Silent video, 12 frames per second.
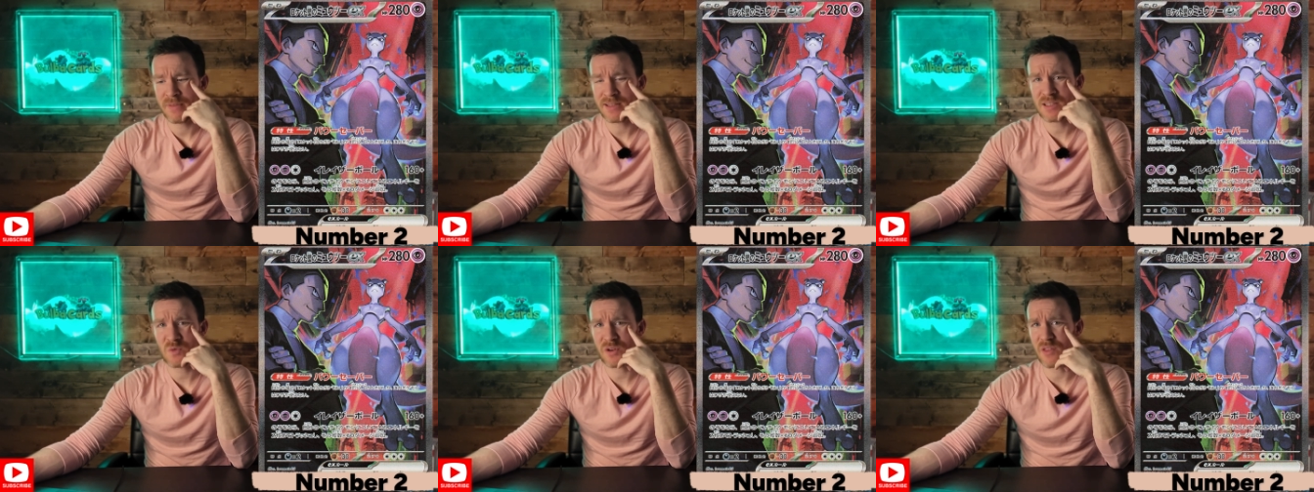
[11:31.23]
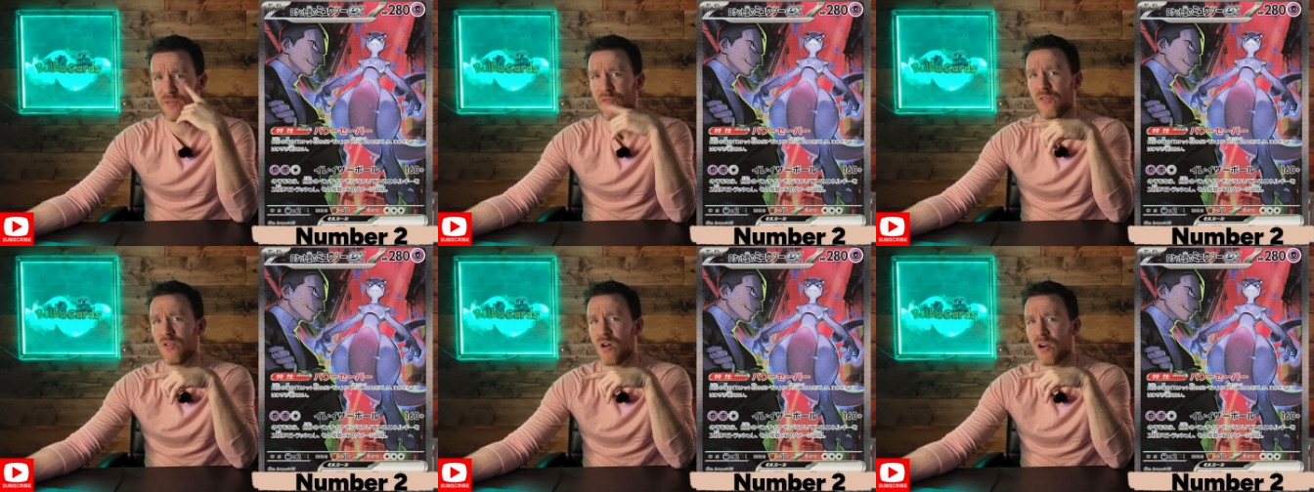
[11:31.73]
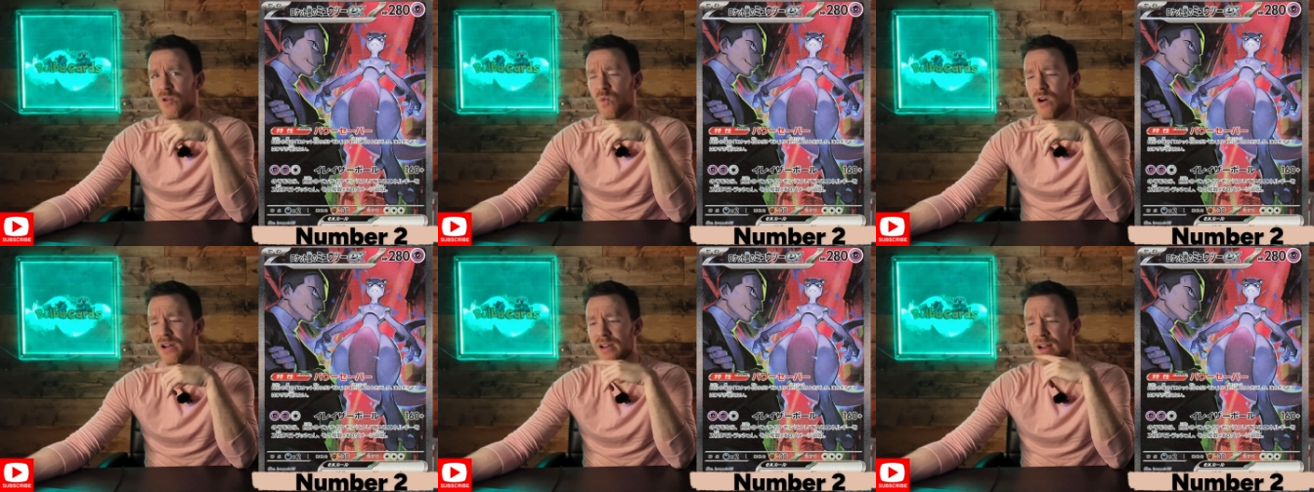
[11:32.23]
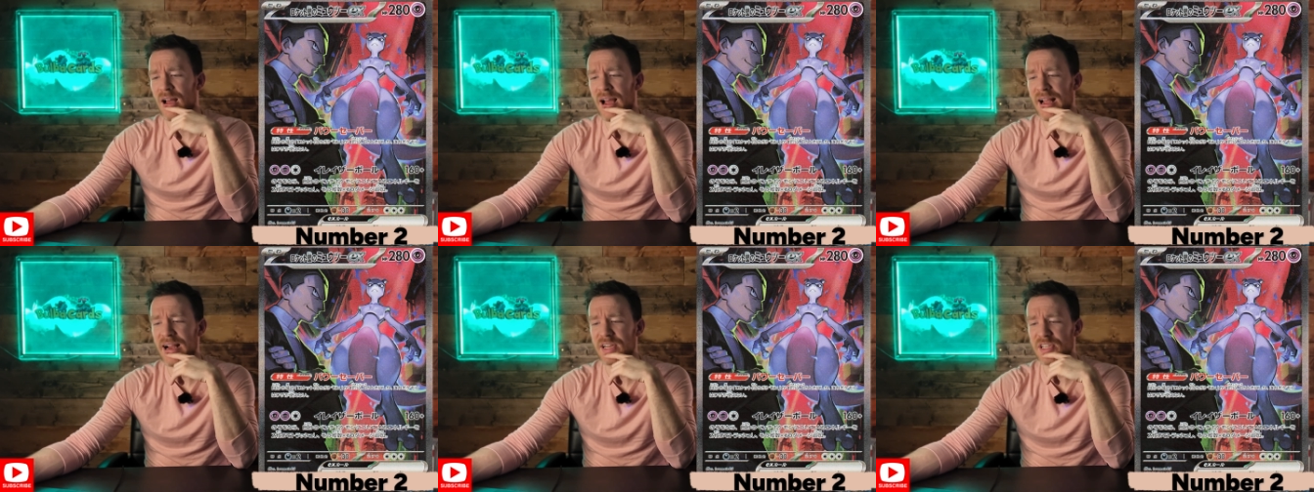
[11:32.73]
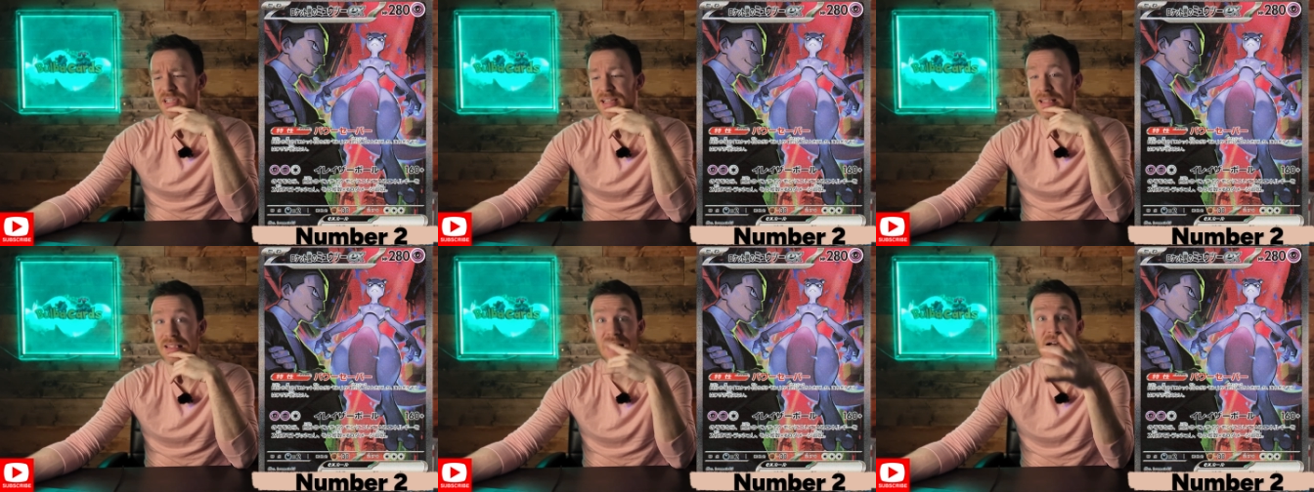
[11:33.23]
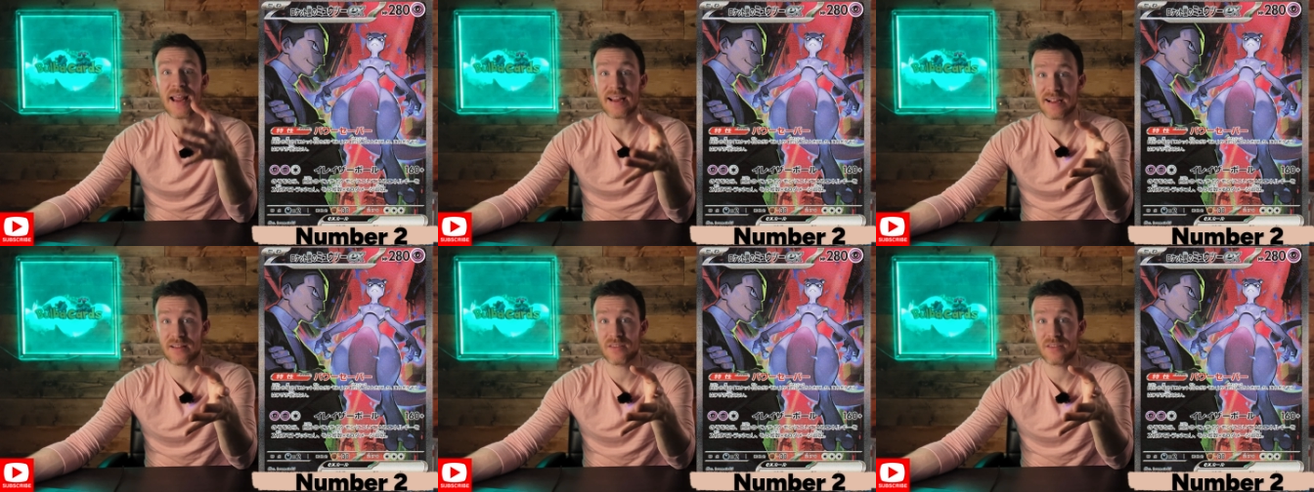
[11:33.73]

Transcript: This is where the full art one, I actually like